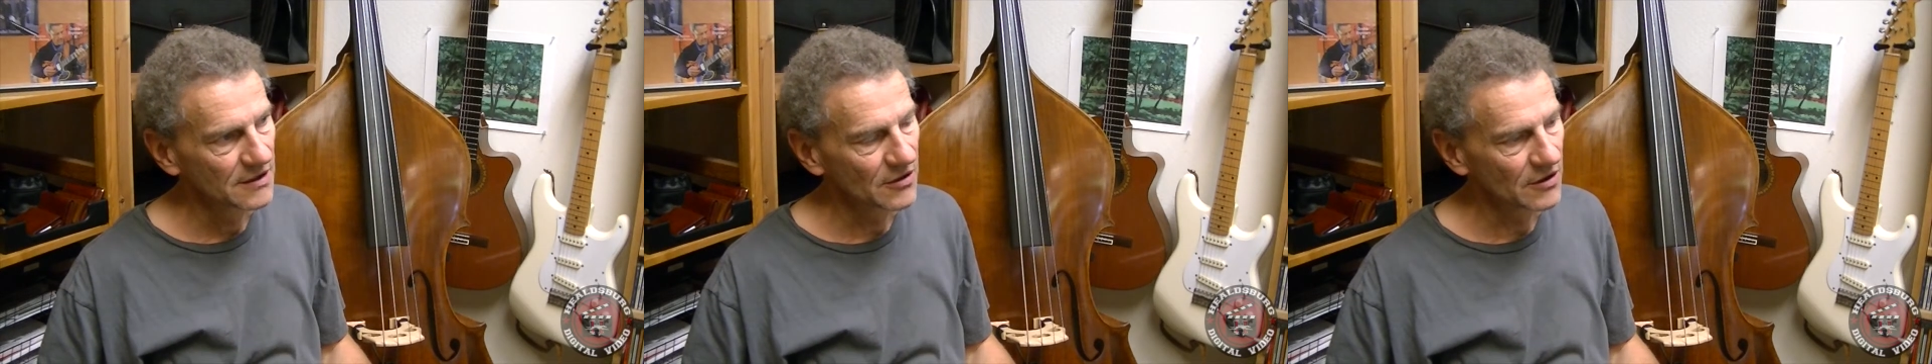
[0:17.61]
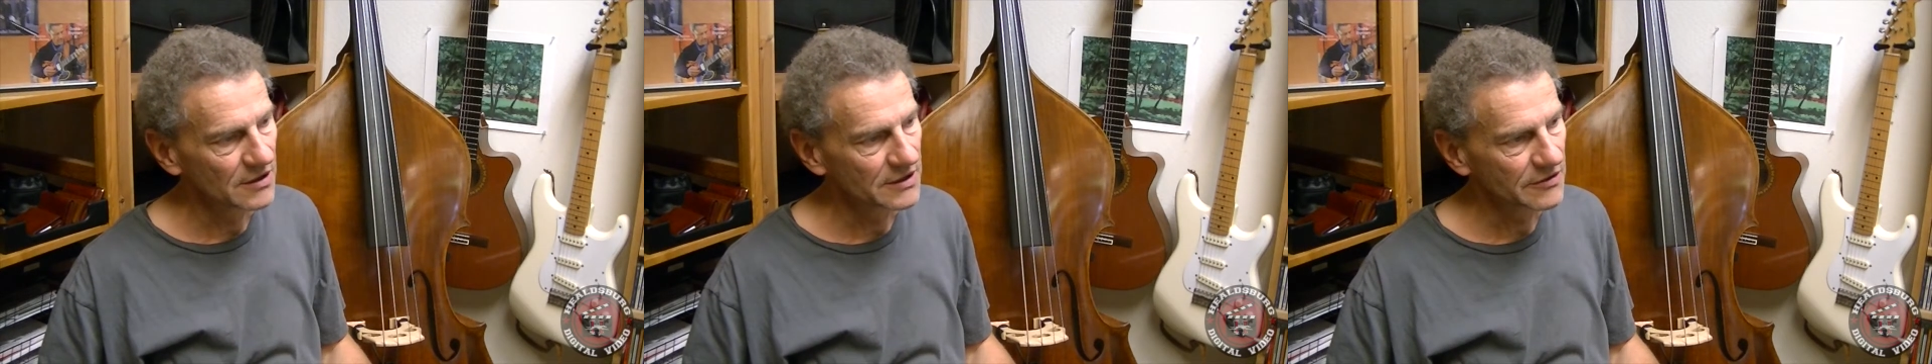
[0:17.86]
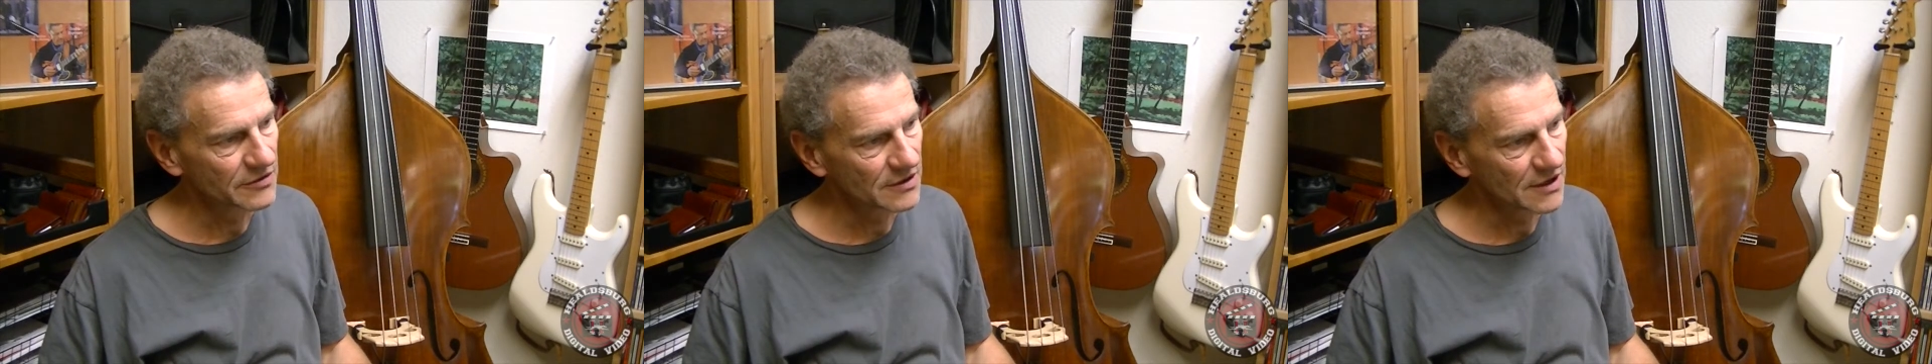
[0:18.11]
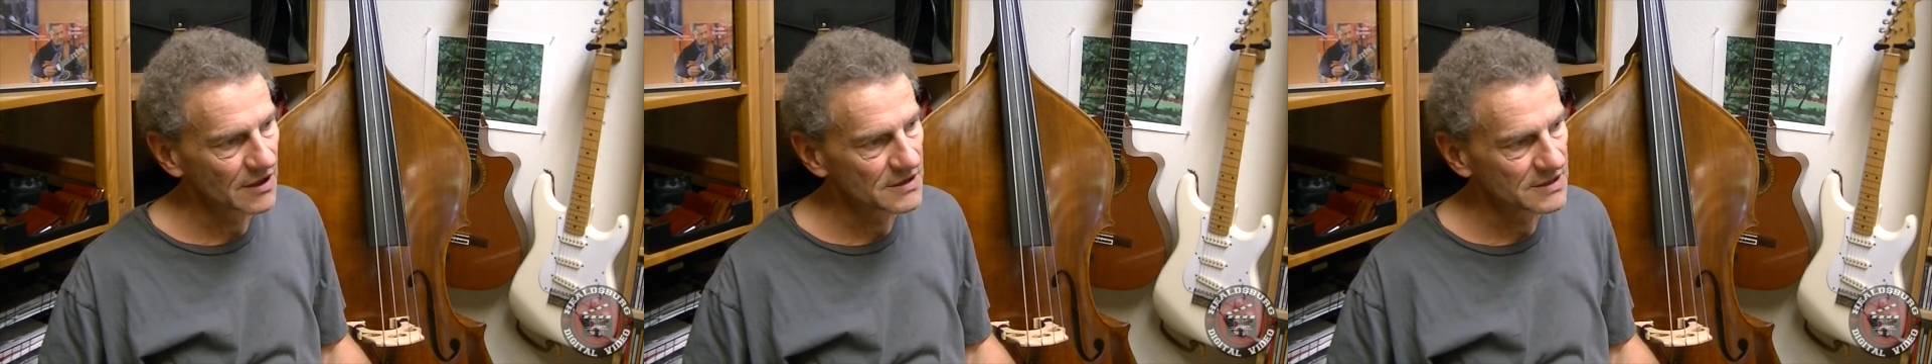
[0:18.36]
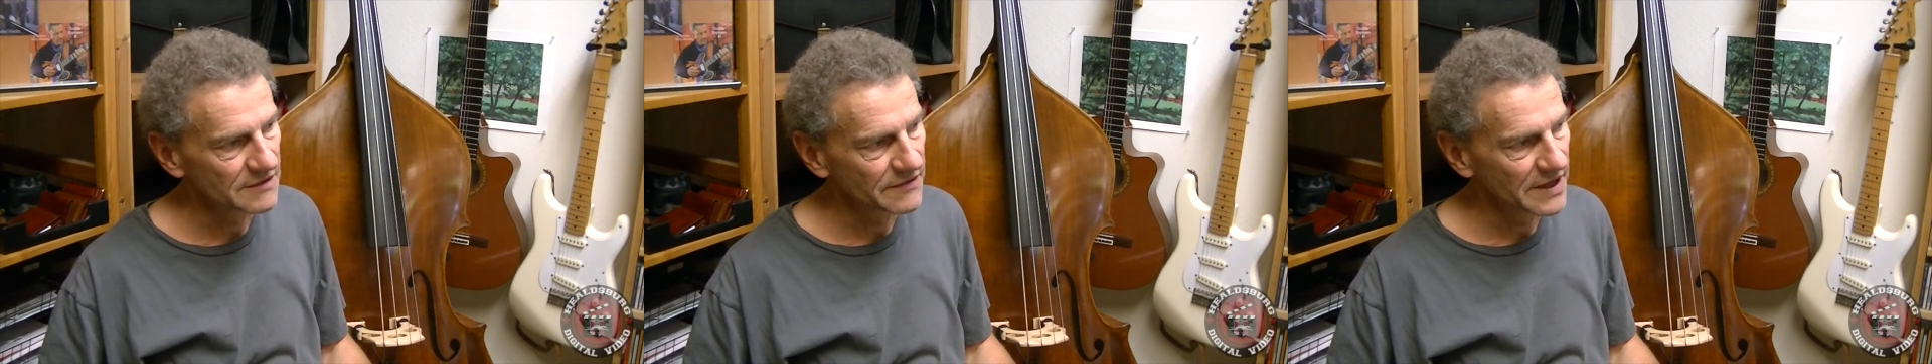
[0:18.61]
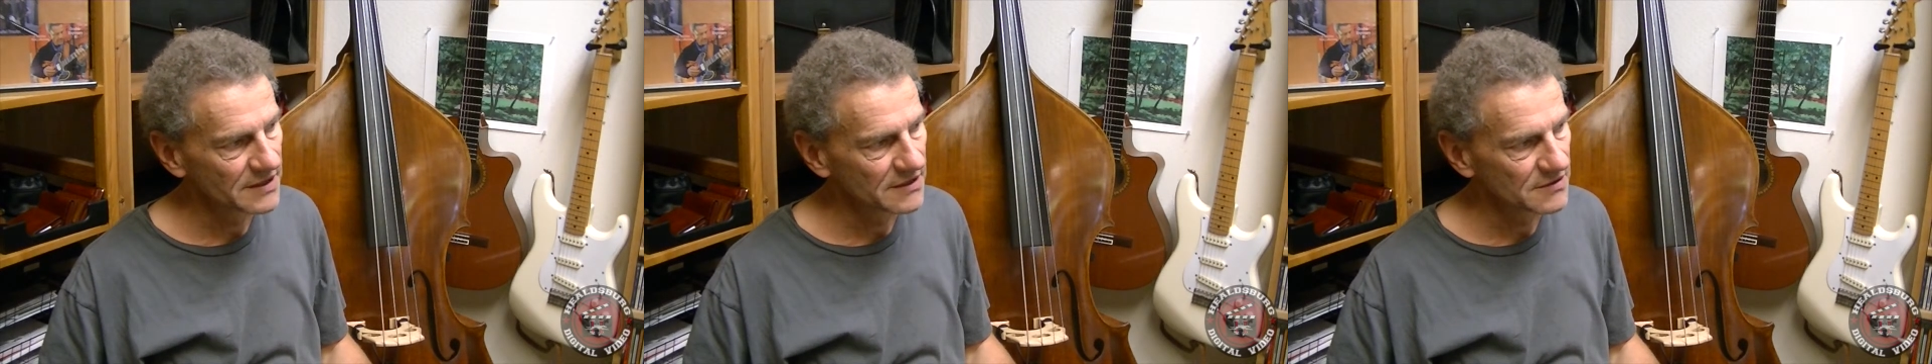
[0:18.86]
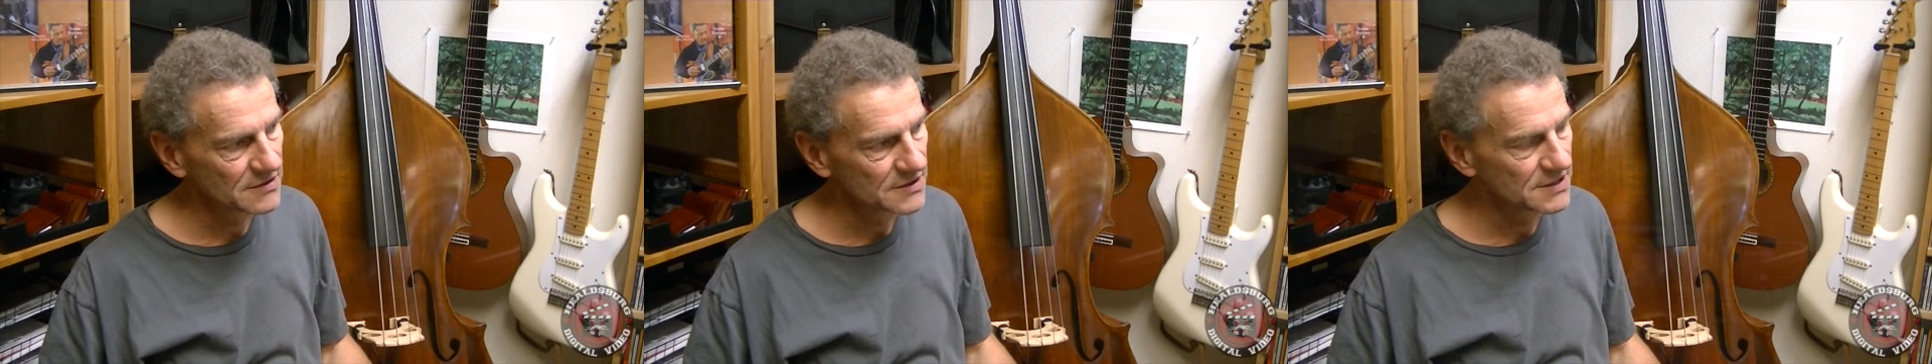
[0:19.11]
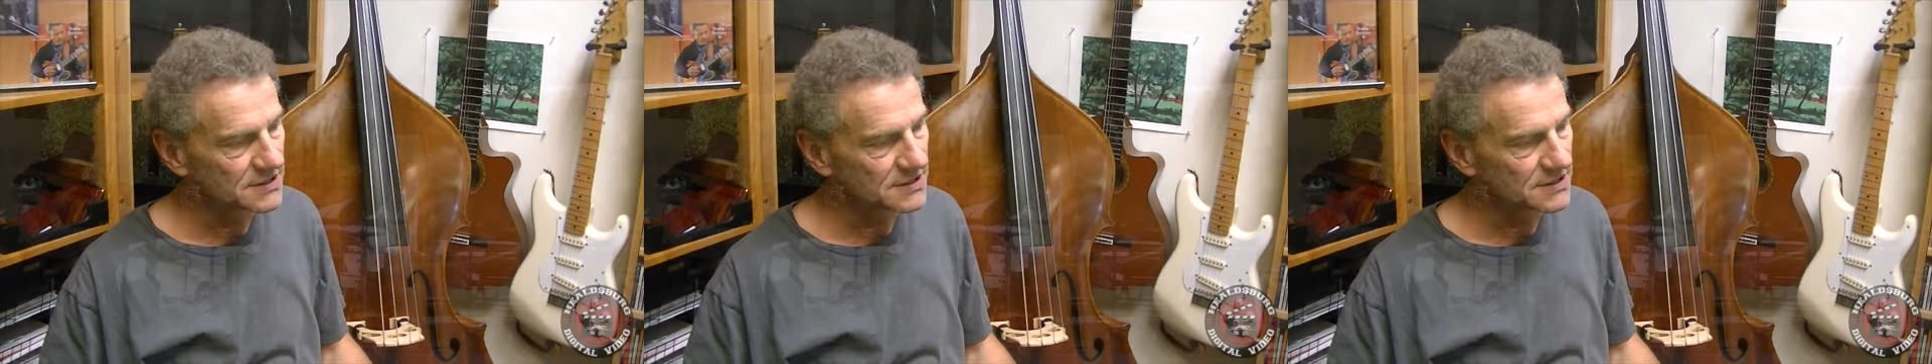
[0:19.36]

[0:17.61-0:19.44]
all different kinds of venues.